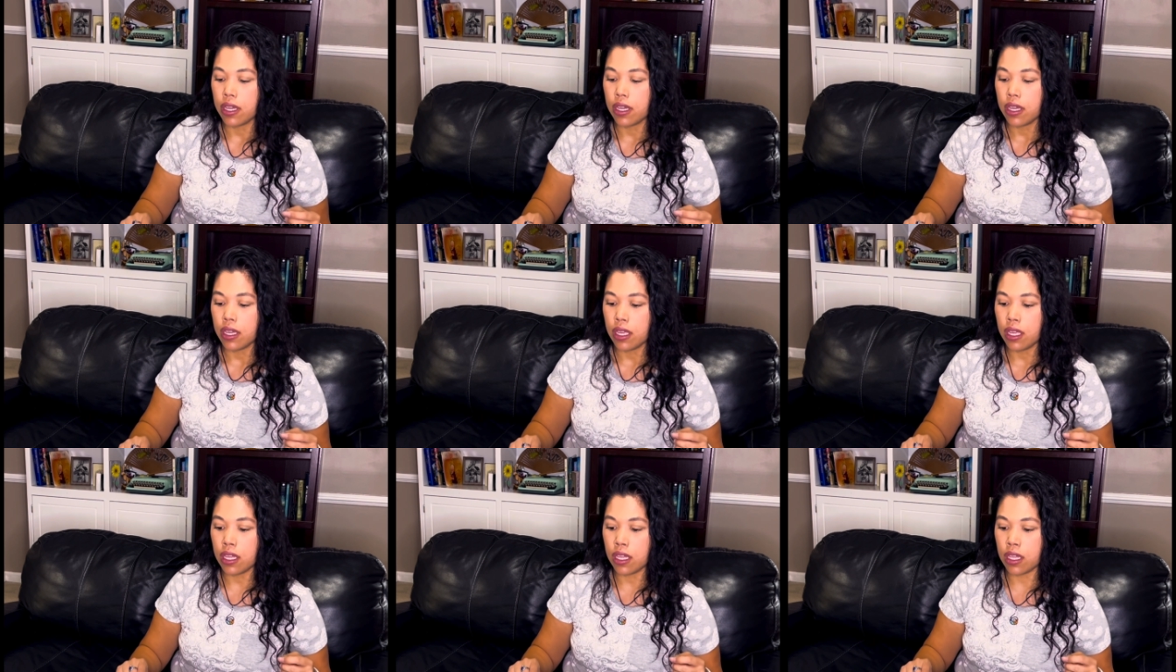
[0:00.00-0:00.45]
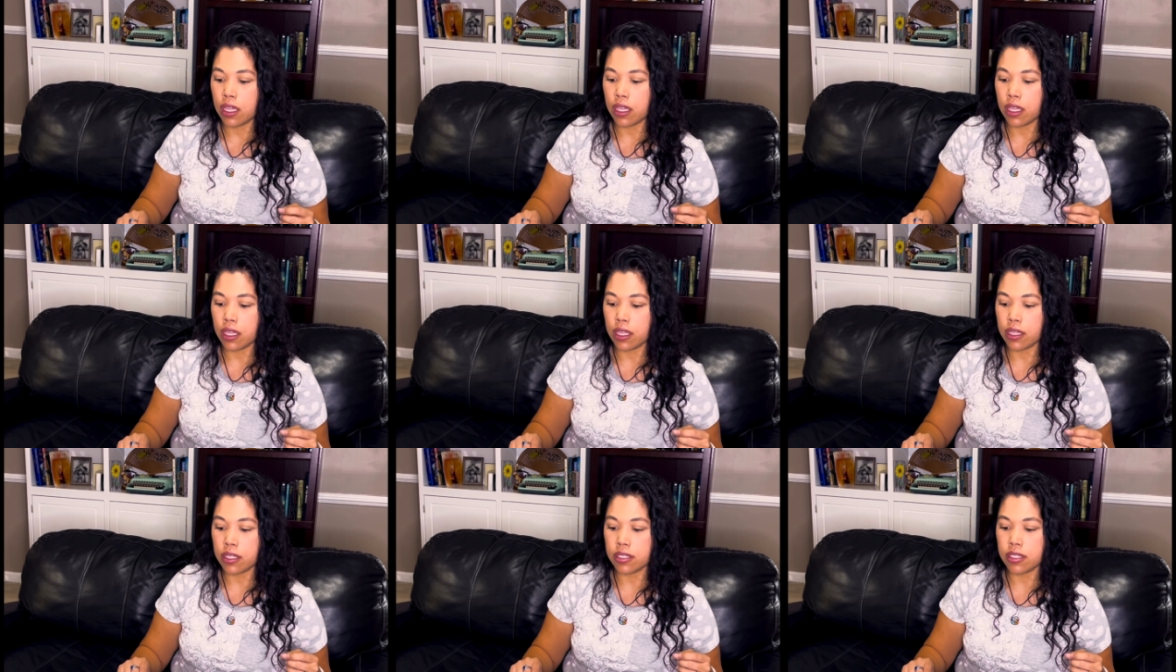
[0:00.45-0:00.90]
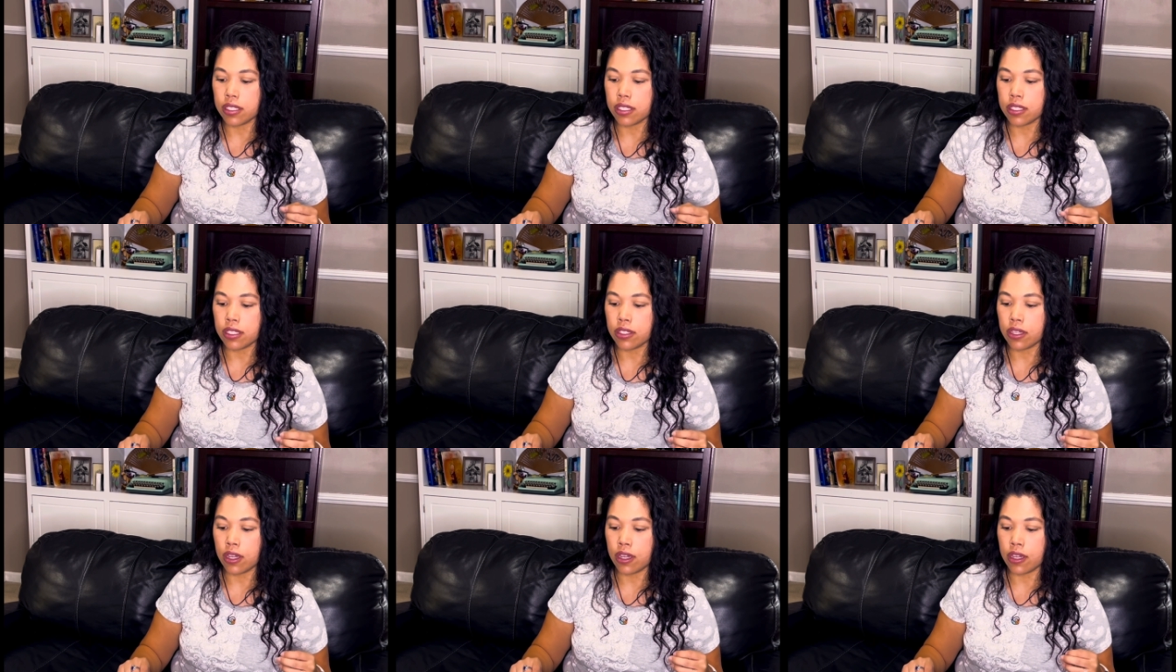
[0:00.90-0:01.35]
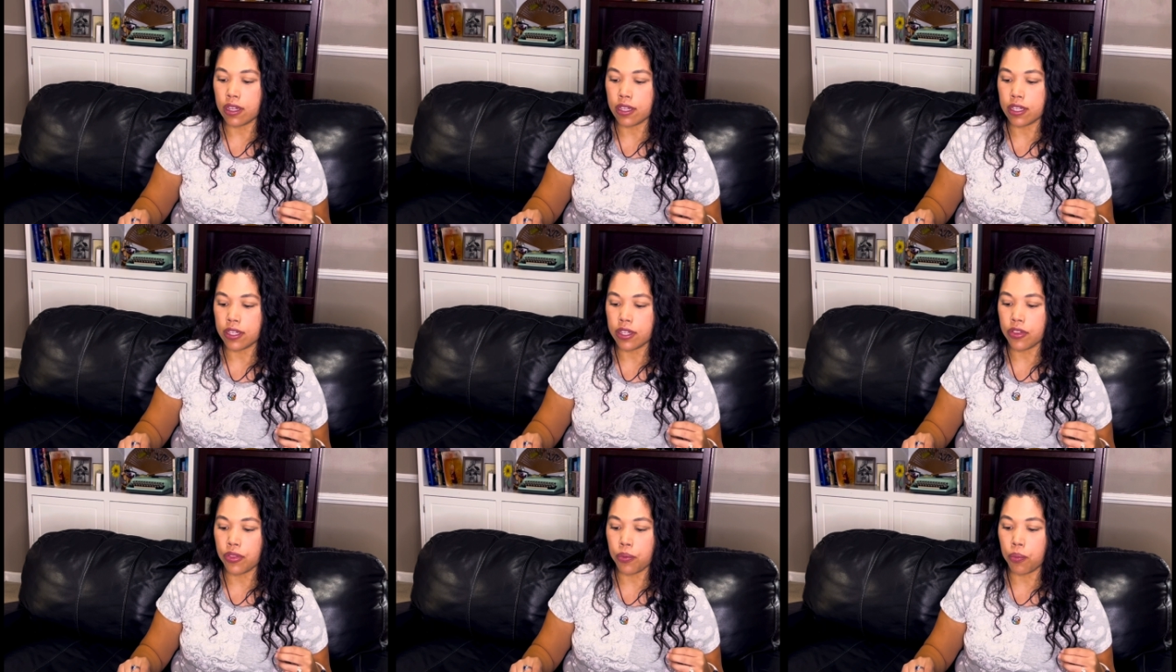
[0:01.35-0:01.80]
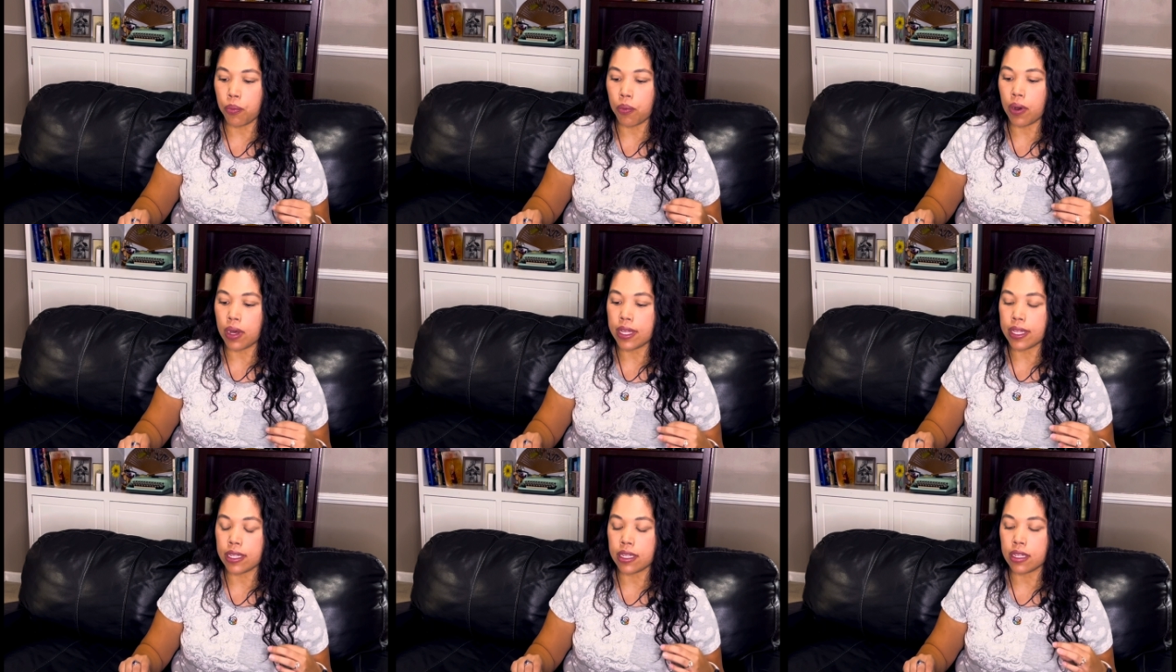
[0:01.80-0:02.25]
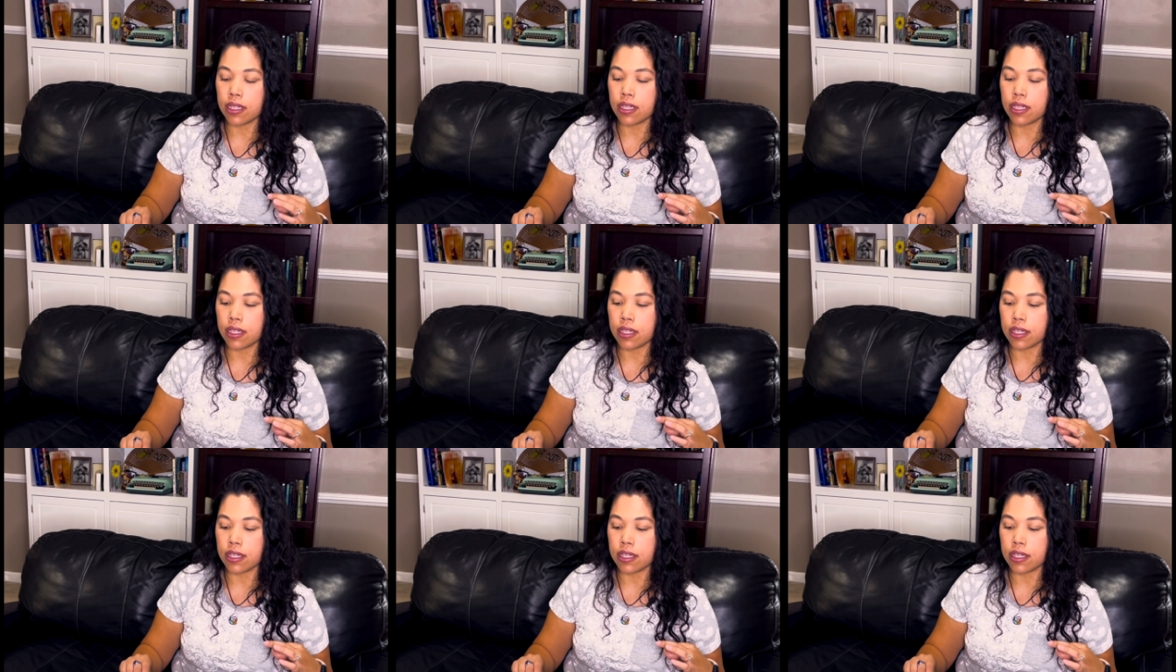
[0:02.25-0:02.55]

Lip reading: And another one,